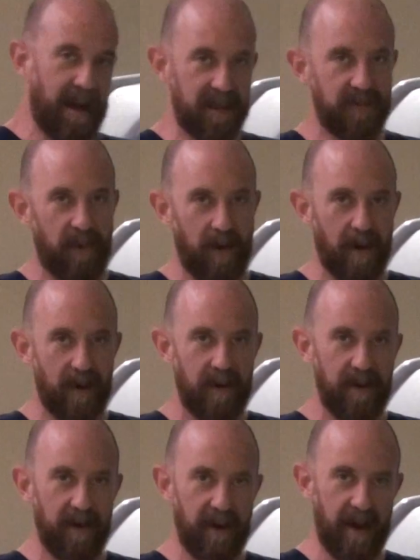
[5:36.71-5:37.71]
as far
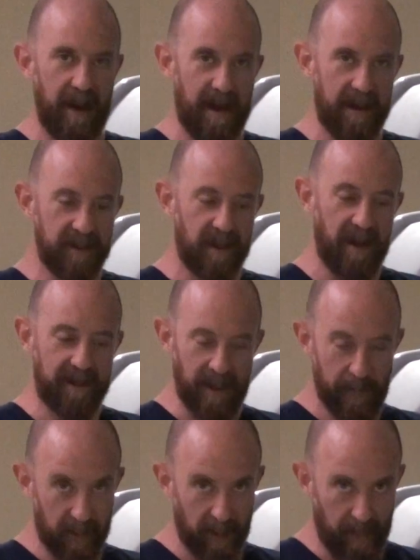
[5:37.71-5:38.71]
as a
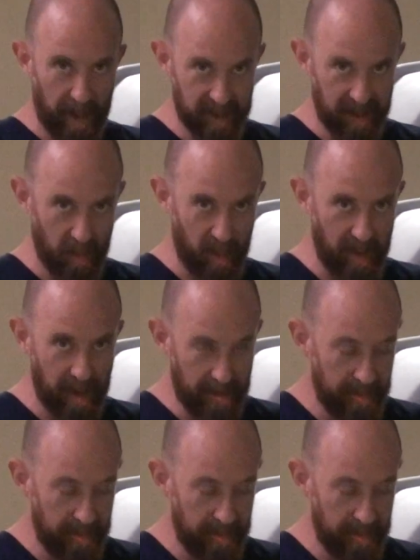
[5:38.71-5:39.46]
typical person would.